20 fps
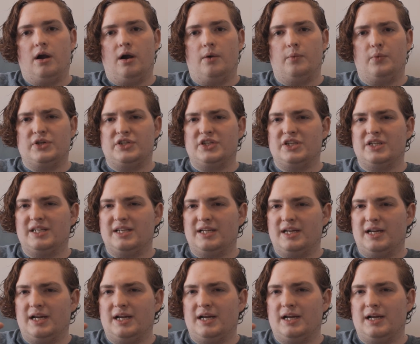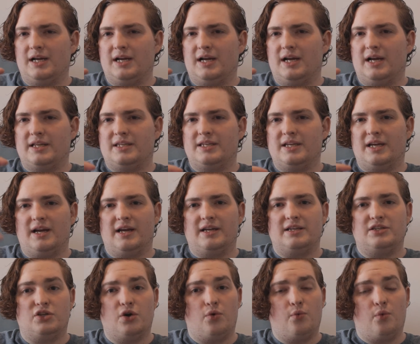which I
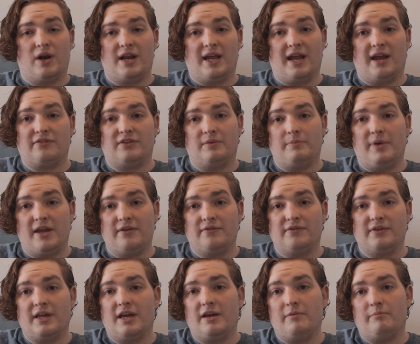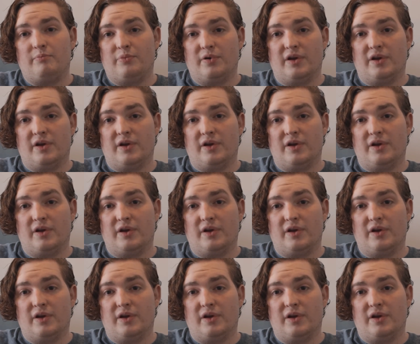don't want to have to pay for that.